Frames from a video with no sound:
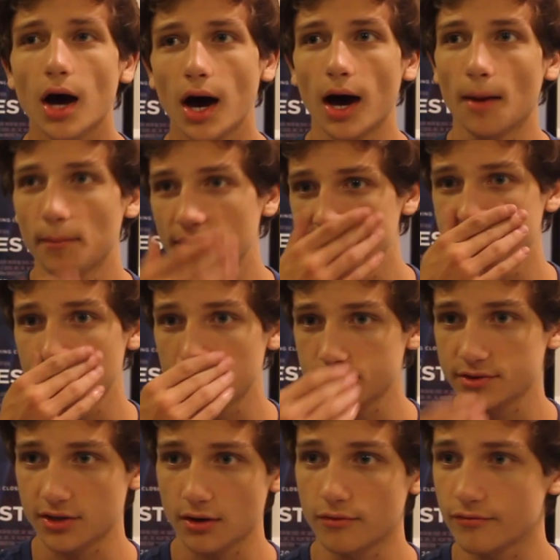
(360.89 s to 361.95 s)
in
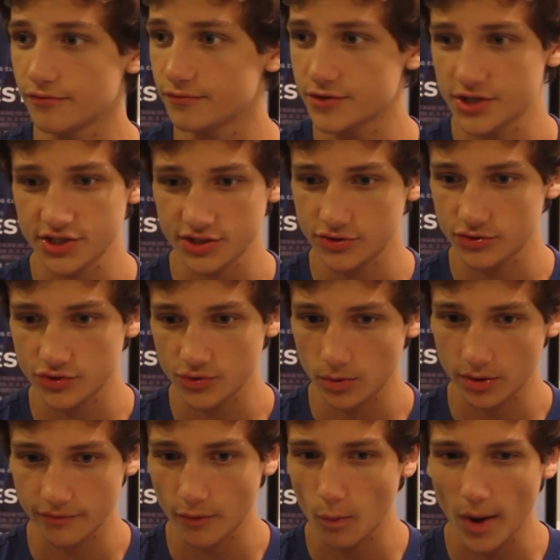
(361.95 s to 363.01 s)
terms of just
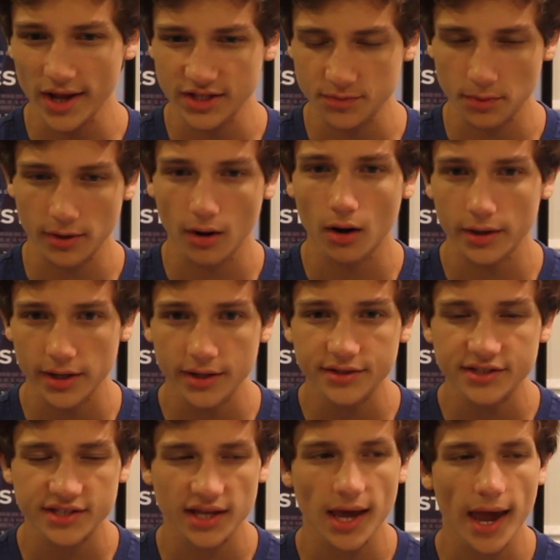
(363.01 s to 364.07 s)
sort of a widespread
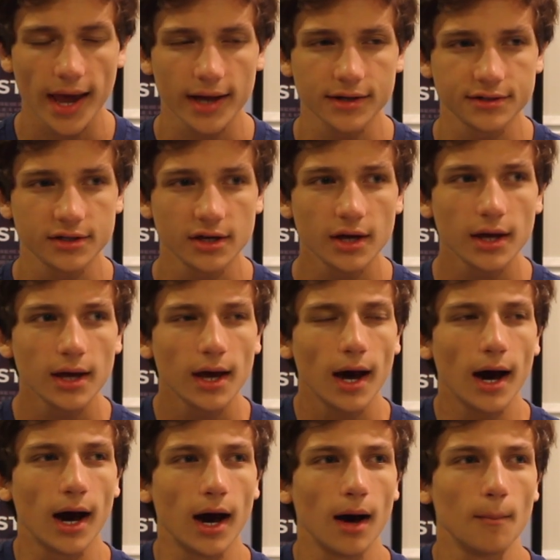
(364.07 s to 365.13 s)
audience. And
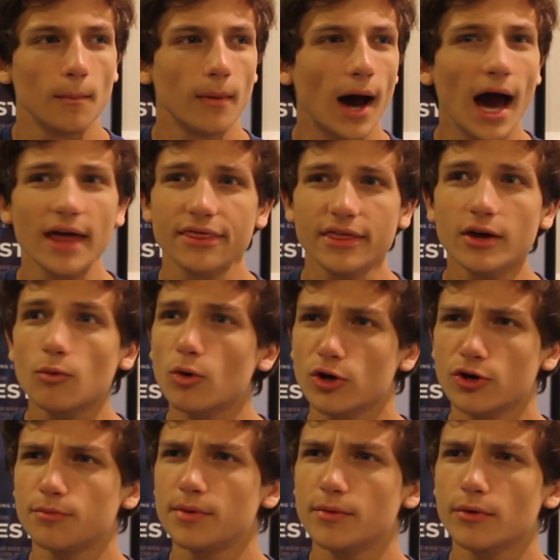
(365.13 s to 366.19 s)
I think what
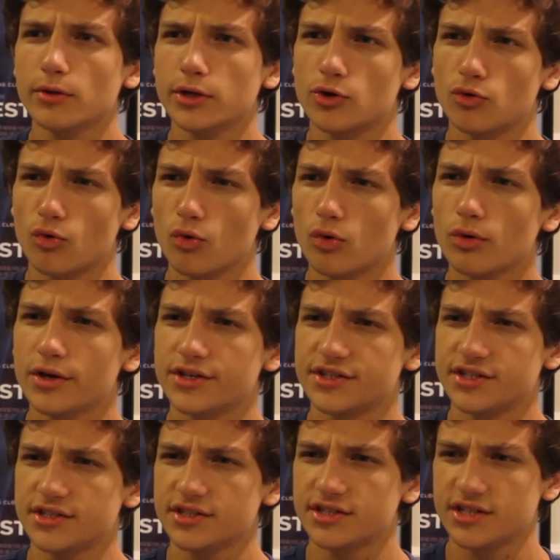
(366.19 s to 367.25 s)
could be really cool
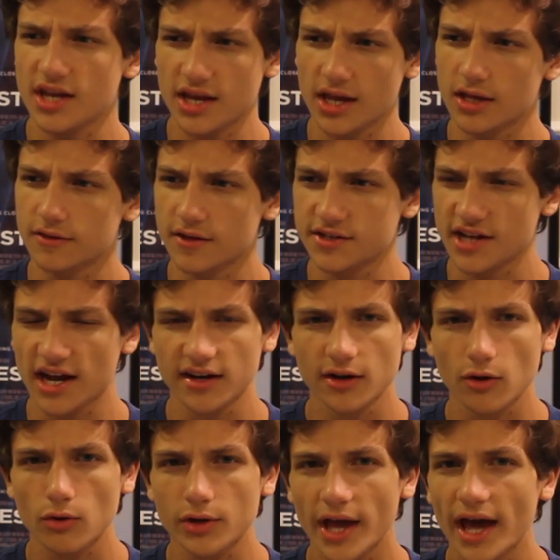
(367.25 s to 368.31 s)
is seeing it in the
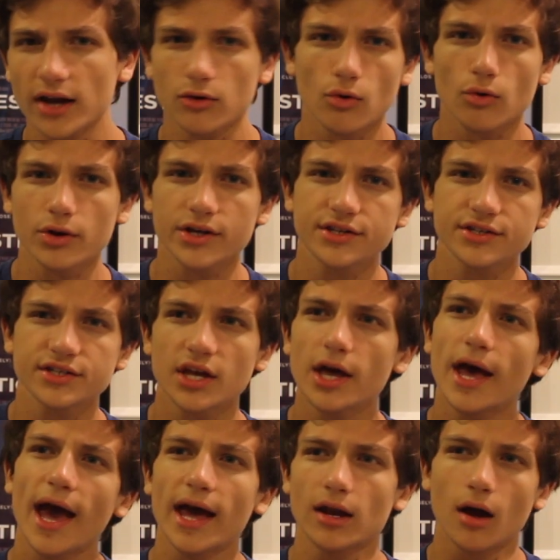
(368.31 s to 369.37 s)
technical categories
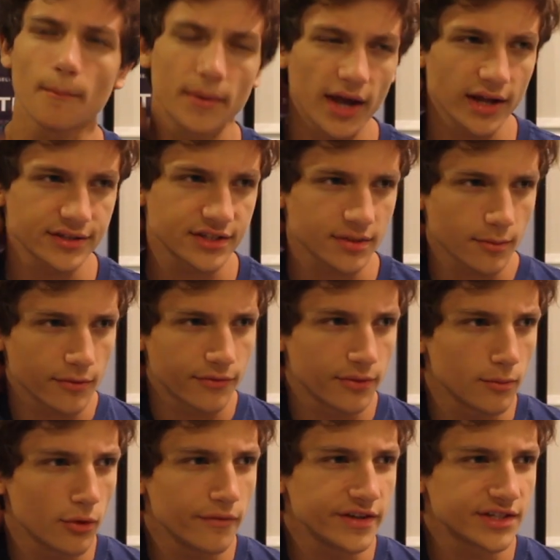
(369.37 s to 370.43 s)
and up against some of the
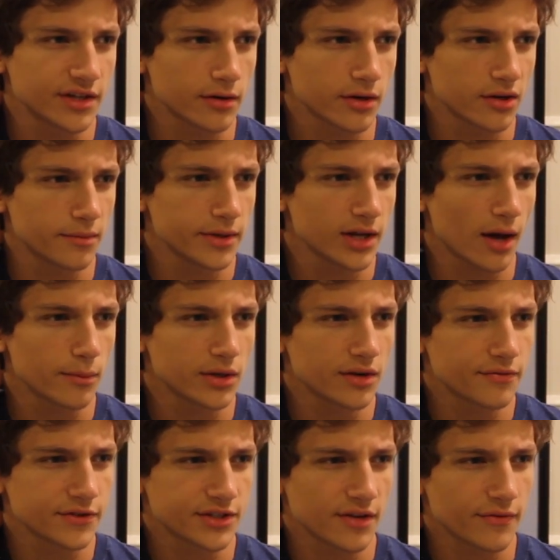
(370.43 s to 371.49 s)
movies that are going to be
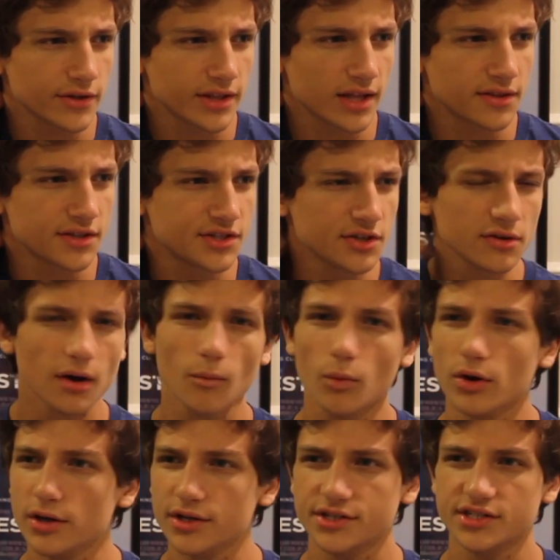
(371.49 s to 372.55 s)
nominated for stuff like that this year.
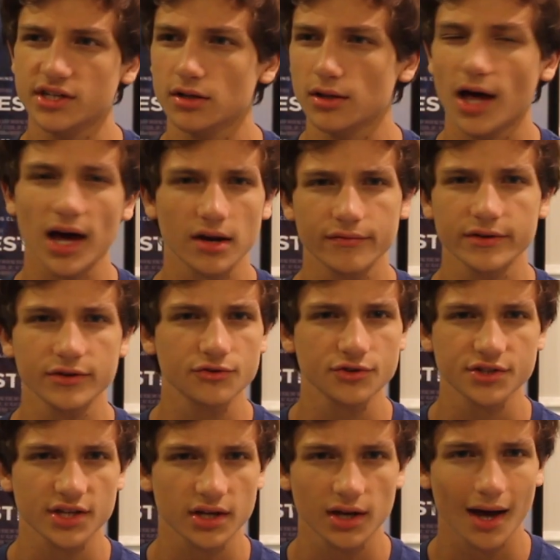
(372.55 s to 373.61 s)
We're going to see a lot of
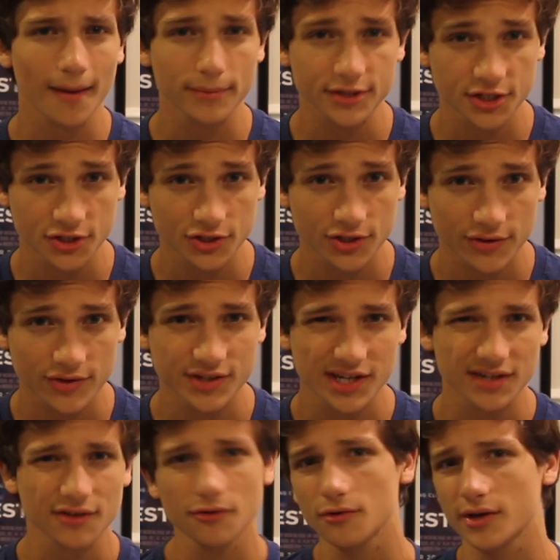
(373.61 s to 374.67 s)
interesting competition in the
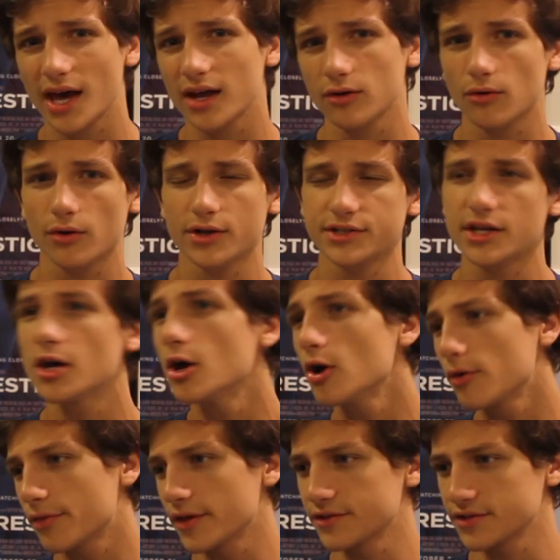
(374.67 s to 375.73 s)
technical categories,
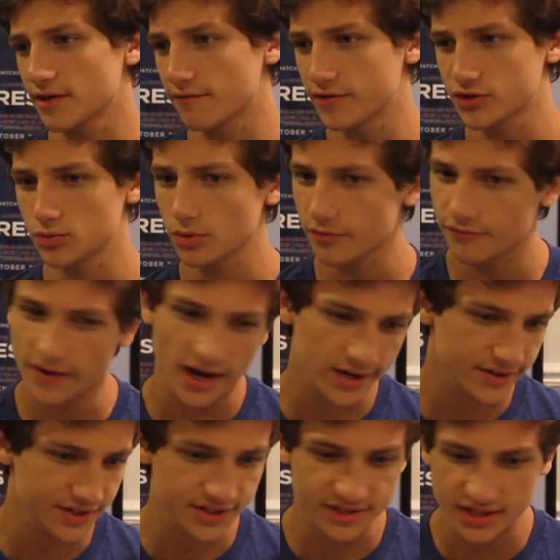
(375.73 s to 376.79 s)
things like visual
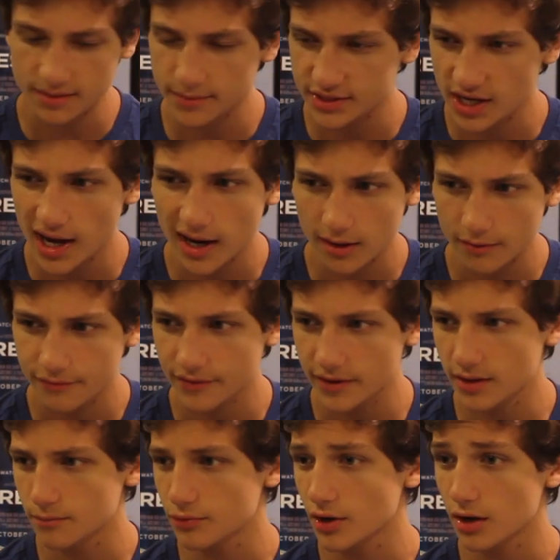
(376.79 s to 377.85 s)
effects and
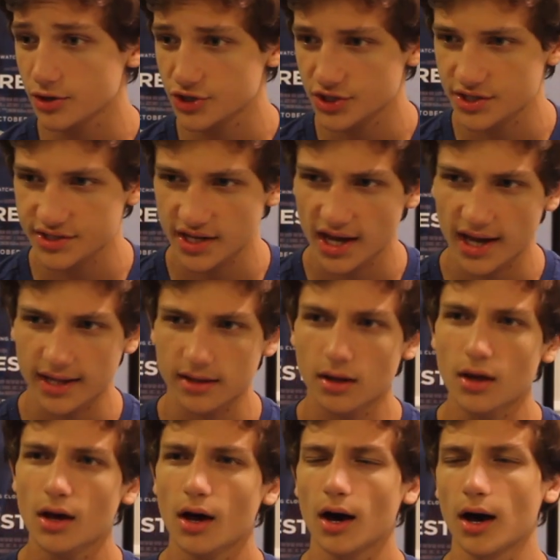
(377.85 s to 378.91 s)
cinematography and production design,
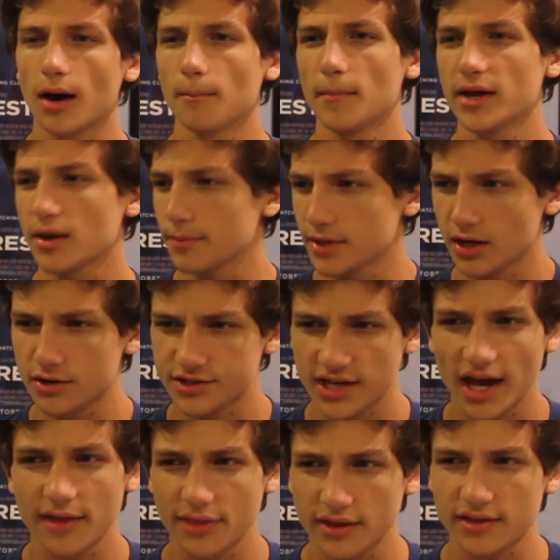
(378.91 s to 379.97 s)
makeup and hairstyle.
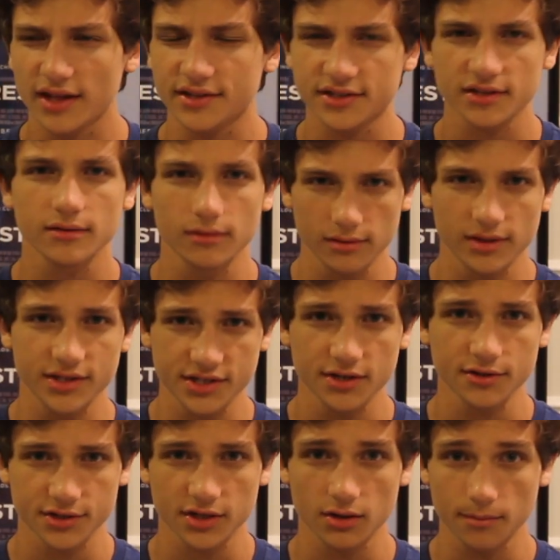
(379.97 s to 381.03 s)
I think that's this
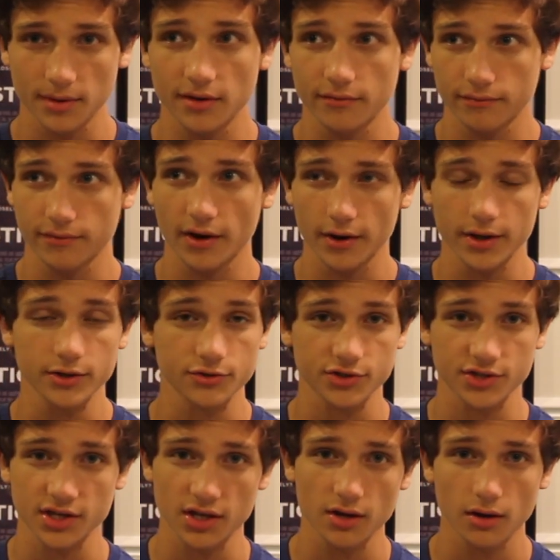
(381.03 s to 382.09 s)
year is going to be a very
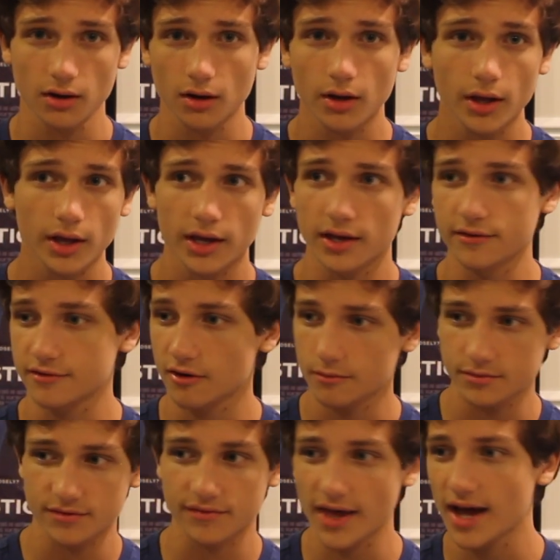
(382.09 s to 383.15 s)
interesting year in
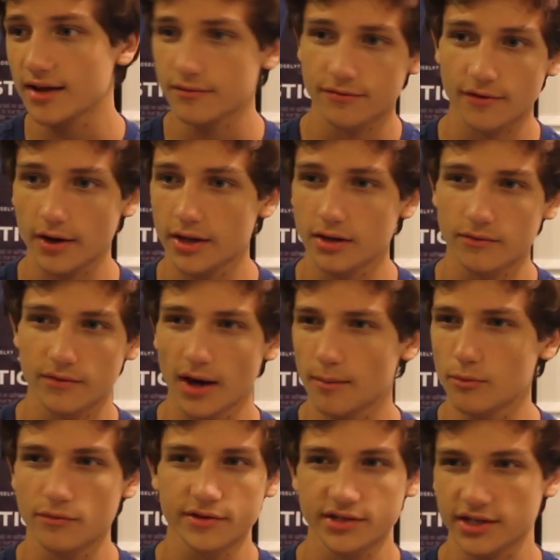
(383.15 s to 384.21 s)
terms of that fight. You've
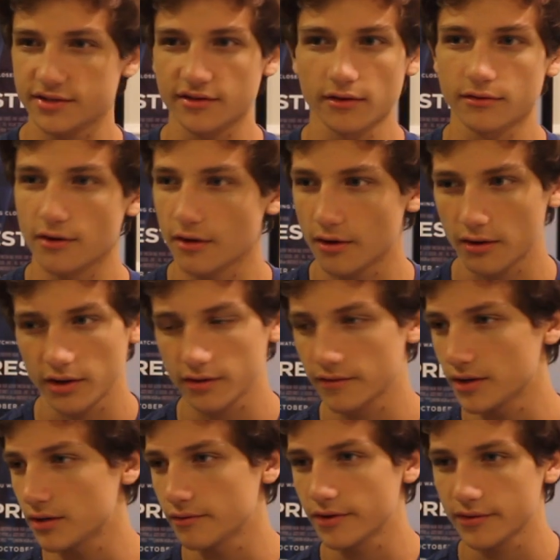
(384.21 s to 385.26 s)
got movies like Dunkirk,
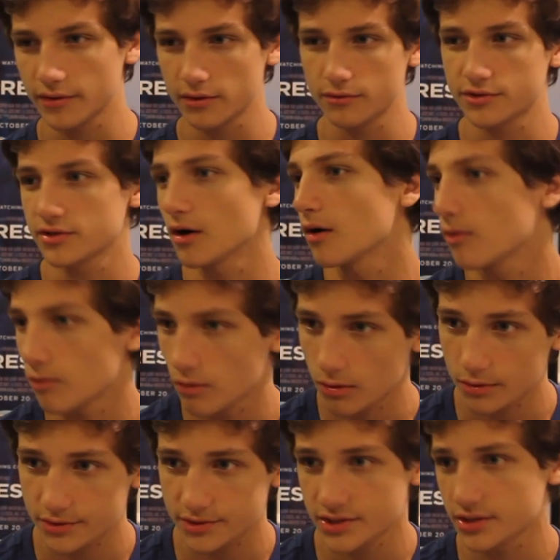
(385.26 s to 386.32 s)
and then you've got the new Star
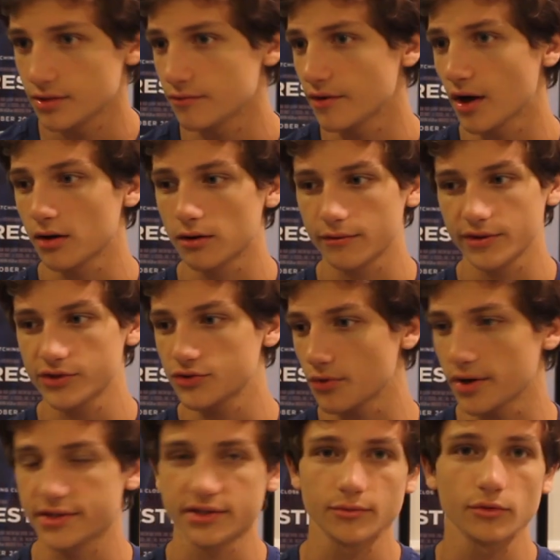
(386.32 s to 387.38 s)
Wars, and you've got all these
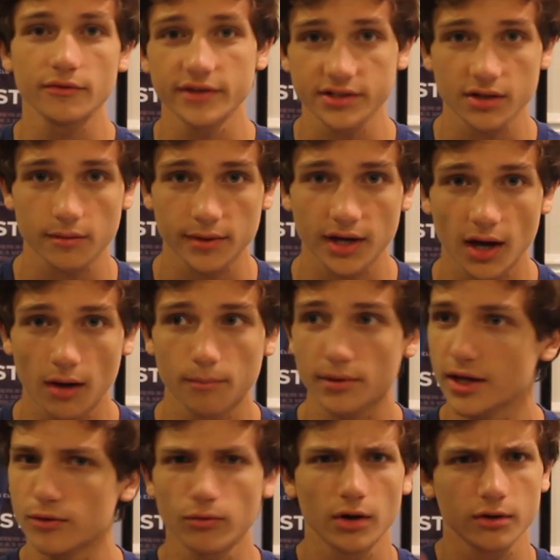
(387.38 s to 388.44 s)
crazy movies coming out,
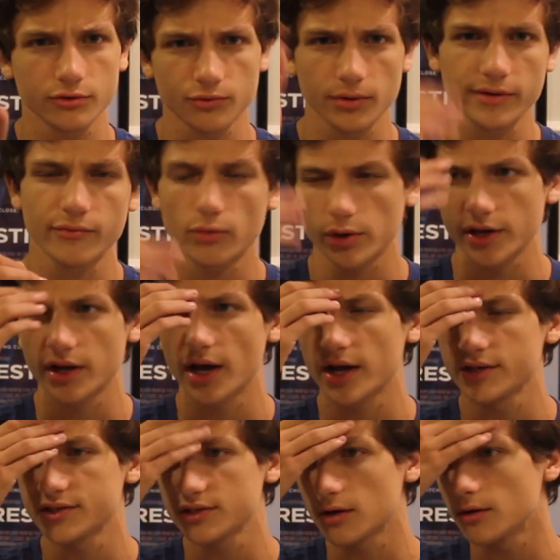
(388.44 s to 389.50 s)
Blade Runner
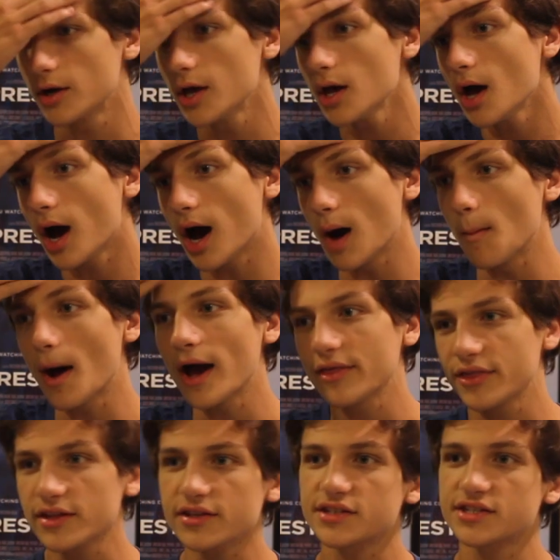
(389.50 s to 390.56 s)
2049. So I
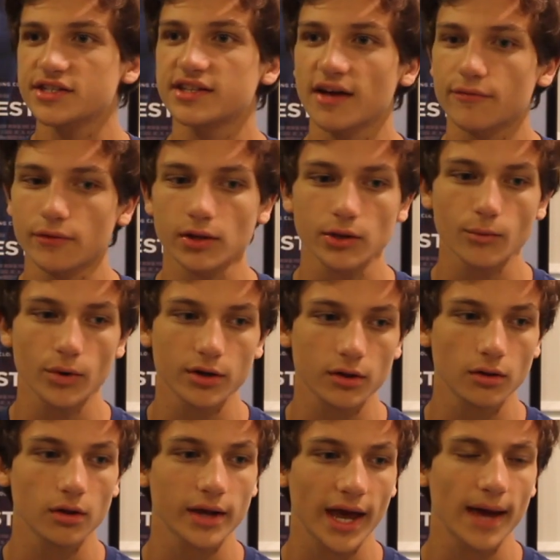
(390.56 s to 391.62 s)
think this is definitely one to
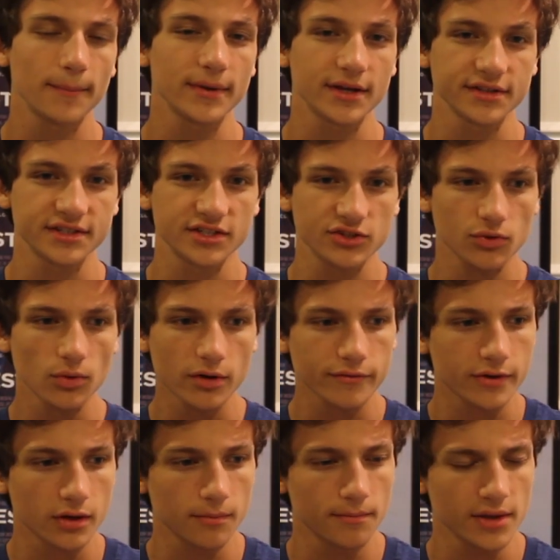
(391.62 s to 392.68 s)
look at, because it's sort
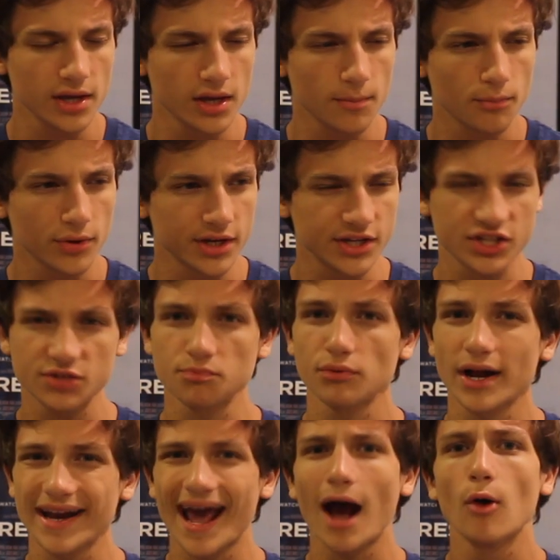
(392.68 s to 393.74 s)
of going to be pretty
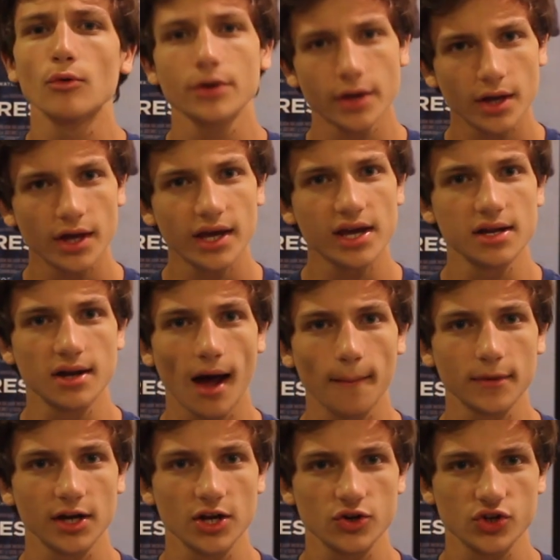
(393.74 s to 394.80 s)
spread out in
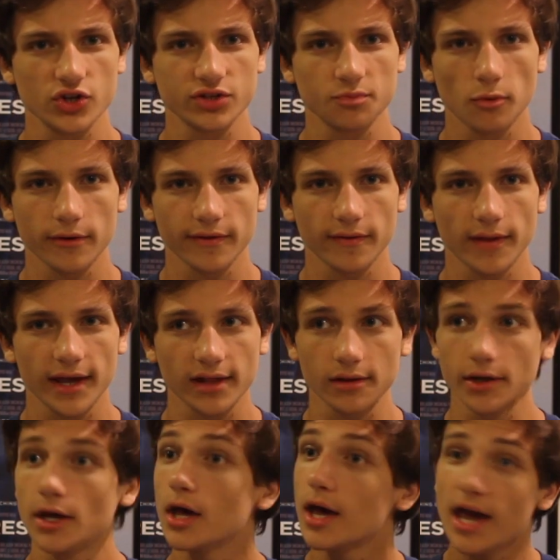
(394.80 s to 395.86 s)
nominations, more than
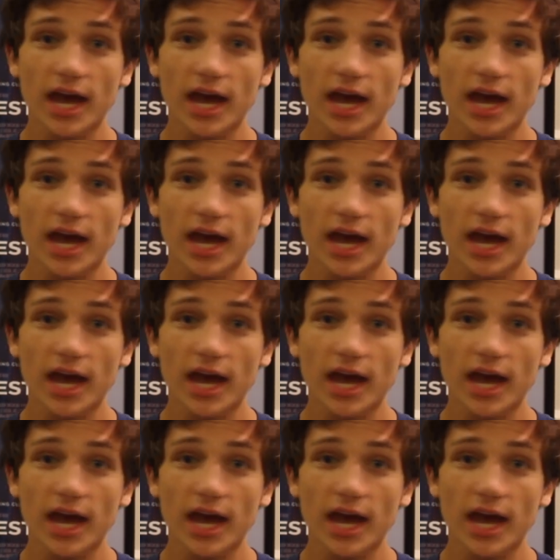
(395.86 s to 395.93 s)
likely.